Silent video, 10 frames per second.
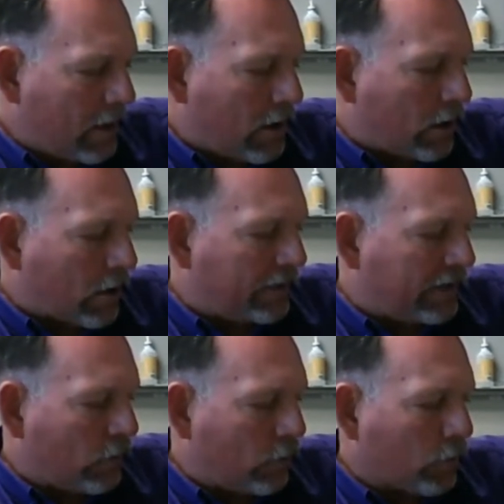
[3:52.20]
are
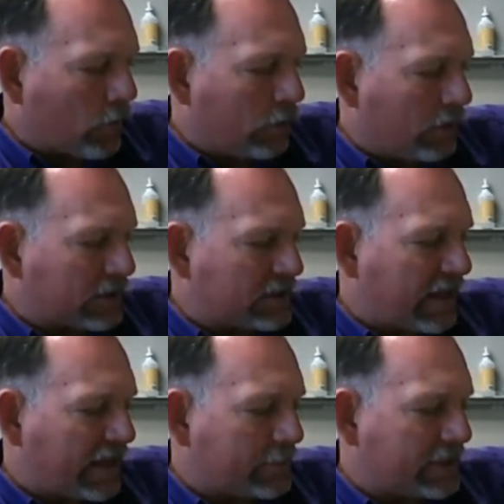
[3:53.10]
the oral
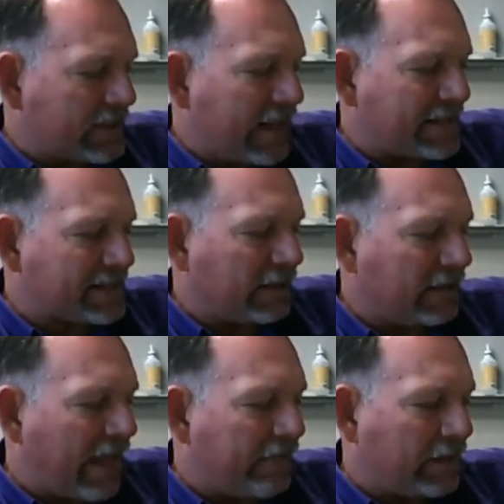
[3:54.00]
assessments, test
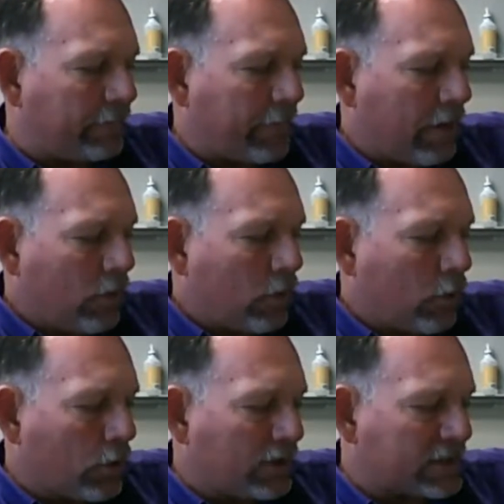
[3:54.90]
11
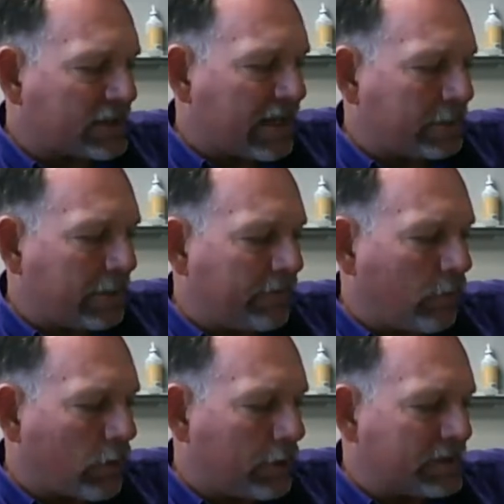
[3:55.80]
oral assessment
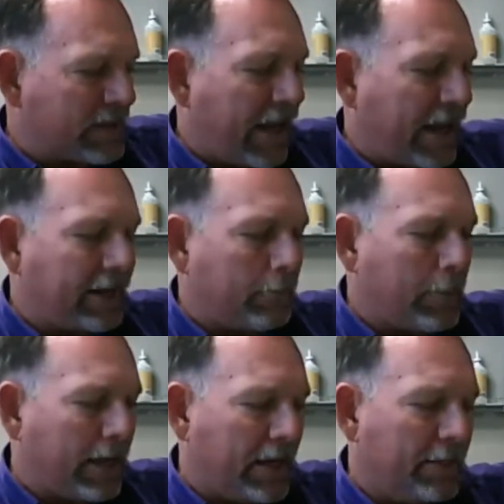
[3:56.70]
forms A and
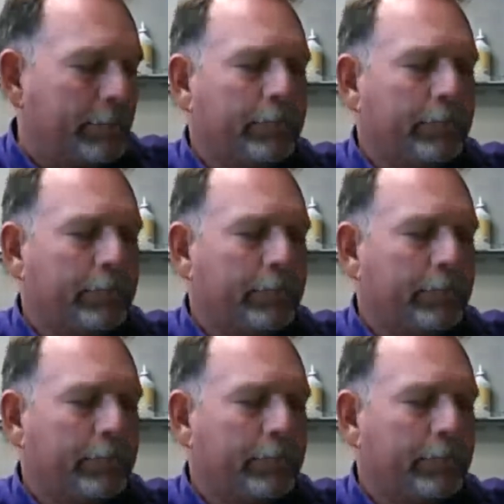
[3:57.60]
B.